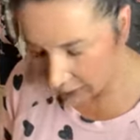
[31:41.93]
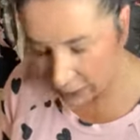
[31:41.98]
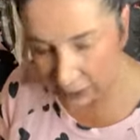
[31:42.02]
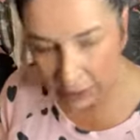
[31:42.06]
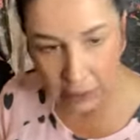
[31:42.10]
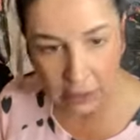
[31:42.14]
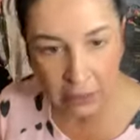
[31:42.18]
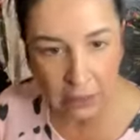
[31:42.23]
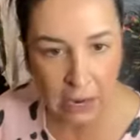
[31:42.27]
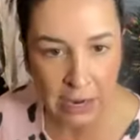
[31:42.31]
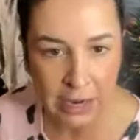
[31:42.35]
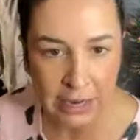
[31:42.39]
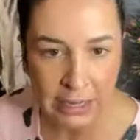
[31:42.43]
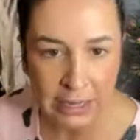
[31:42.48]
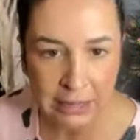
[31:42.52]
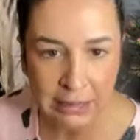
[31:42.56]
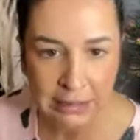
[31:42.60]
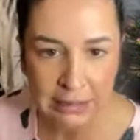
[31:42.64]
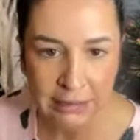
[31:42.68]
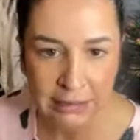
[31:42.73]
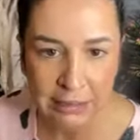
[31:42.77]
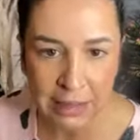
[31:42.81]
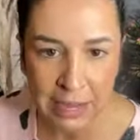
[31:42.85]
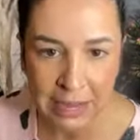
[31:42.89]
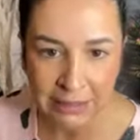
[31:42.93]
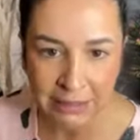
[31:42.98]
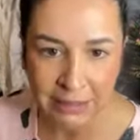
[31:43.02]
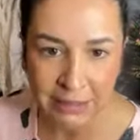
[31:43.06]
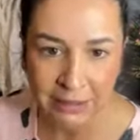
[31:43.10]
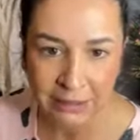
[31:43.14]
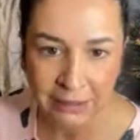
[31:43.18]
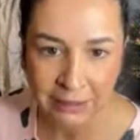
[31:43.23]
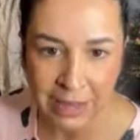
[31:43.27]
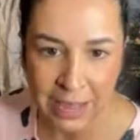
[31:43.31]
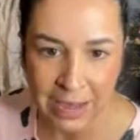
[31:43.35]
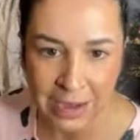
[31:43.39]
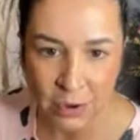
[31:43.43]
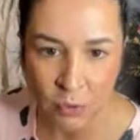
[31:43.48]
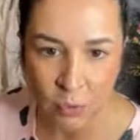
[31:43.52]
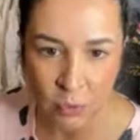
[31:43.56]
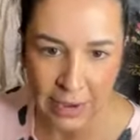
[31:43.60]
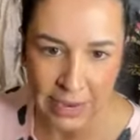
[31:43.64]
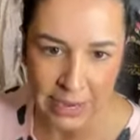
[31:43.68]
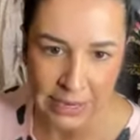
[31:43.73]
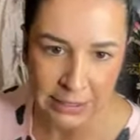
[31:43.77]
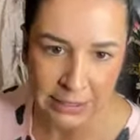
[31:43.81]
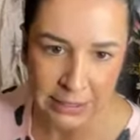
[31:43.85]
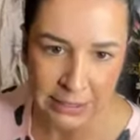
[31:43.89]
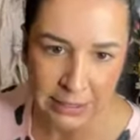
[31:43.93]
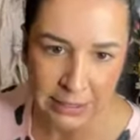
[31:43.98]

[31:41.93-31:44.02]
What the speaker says: of clients like the lightweight.